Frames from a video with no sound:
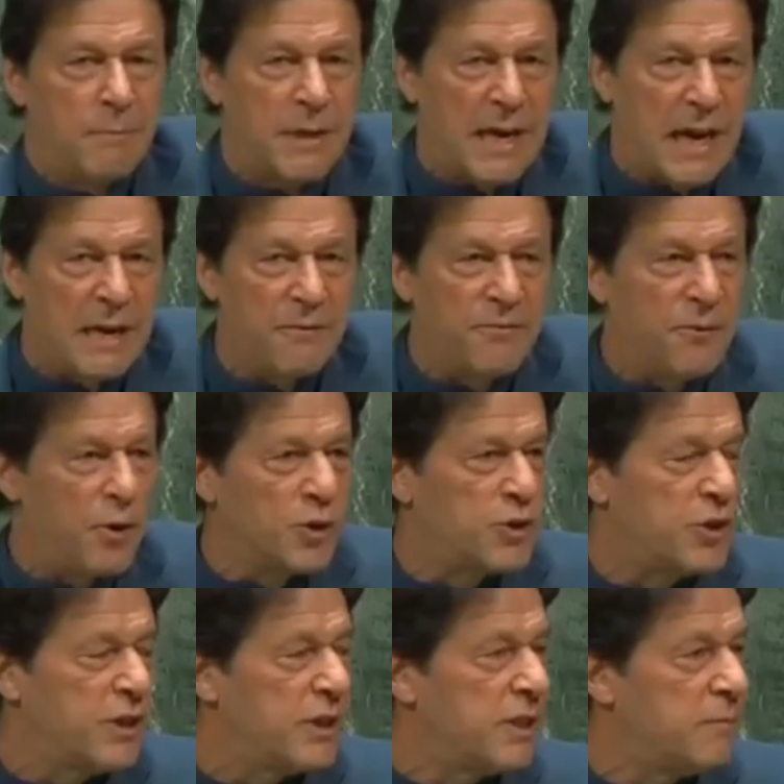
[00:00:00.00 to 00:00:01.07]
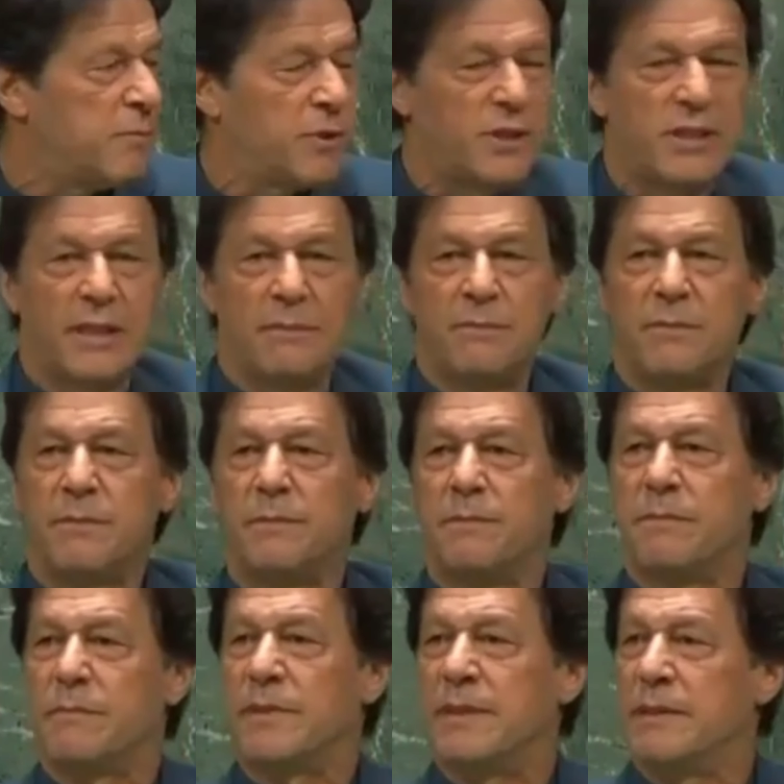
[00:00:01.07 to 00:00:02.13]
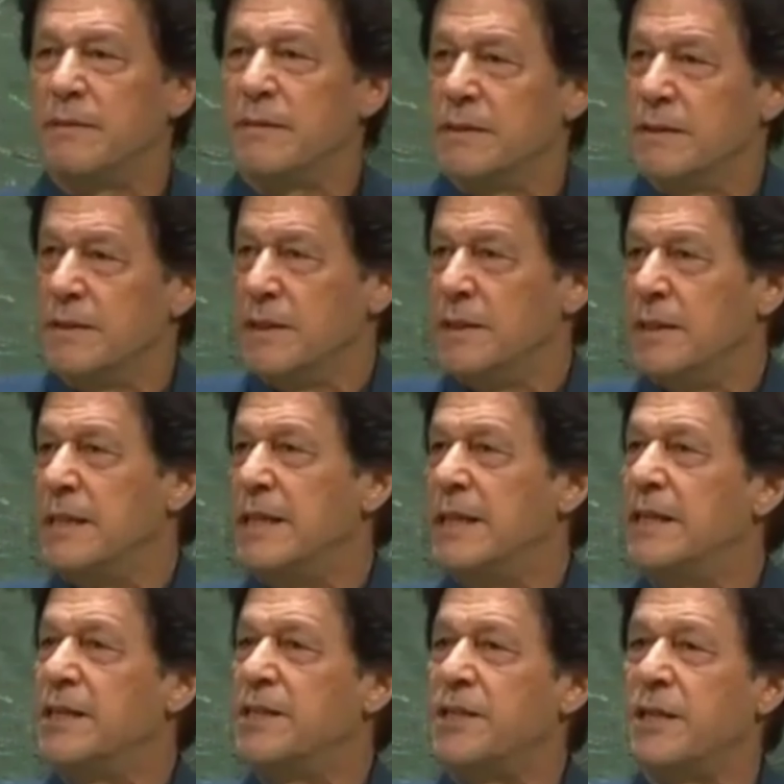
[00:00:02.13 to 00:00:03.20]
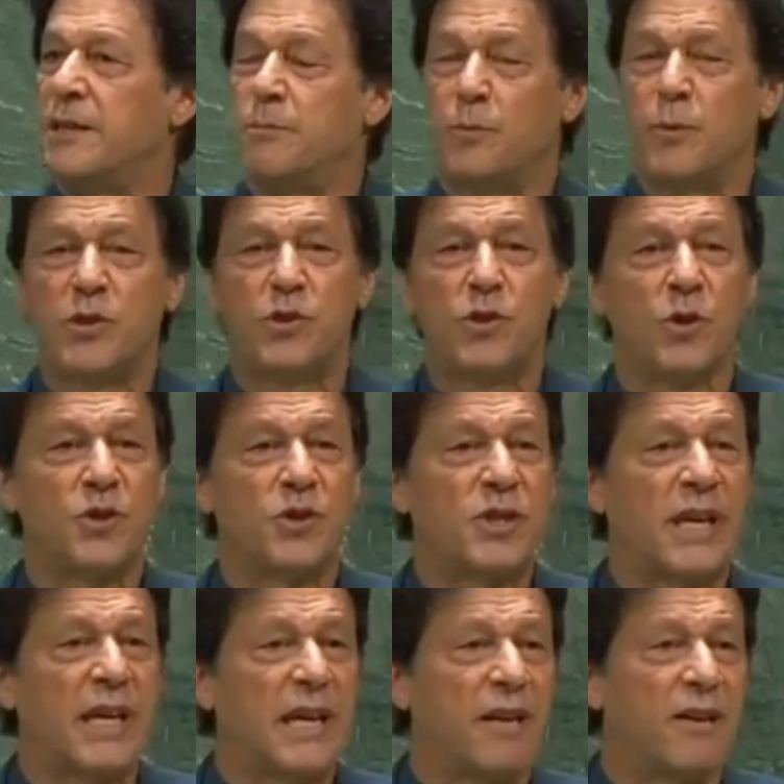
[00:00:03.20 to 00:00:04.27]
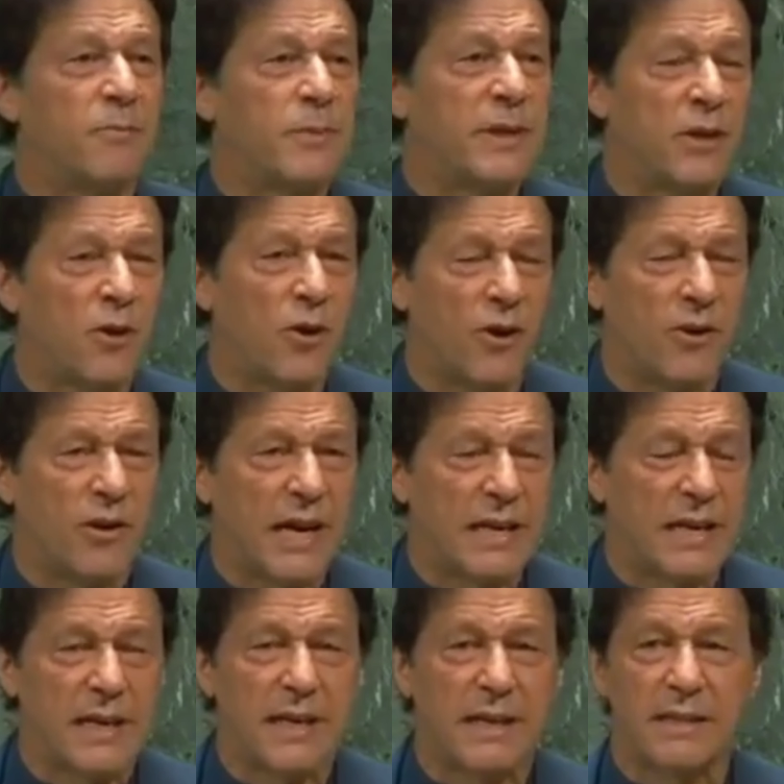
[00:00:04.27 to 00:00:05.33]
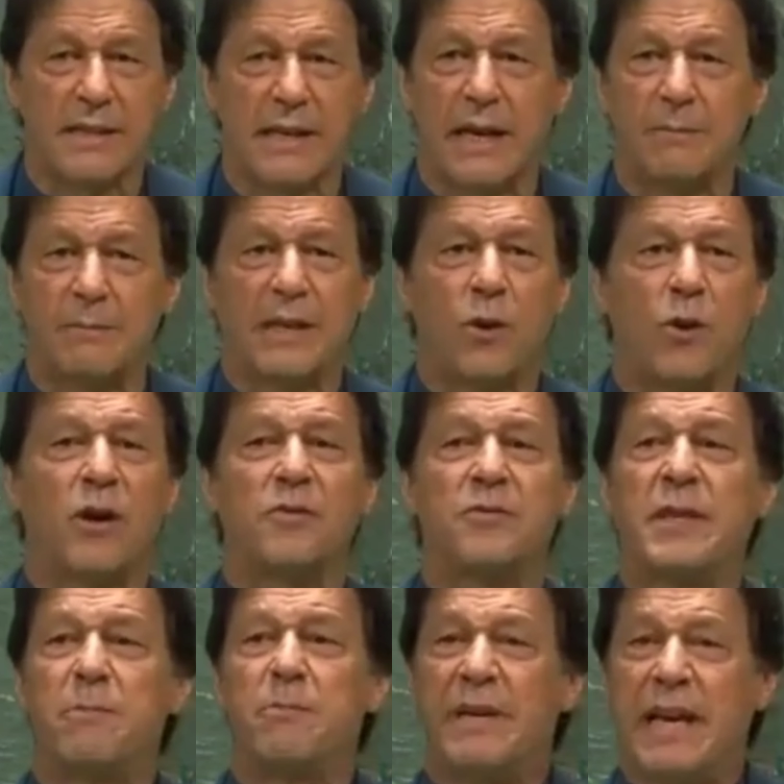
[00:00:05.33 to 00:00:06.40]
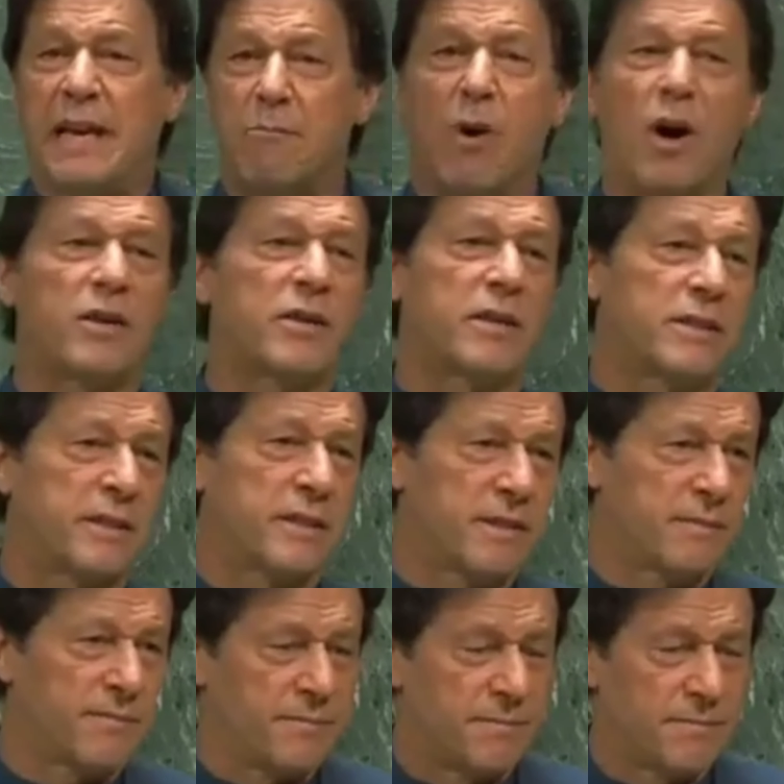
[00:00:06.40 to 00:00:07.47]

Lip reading: But unfortunately, the Muslim leadership was so scared of being called radical Islam that all of them became moderates.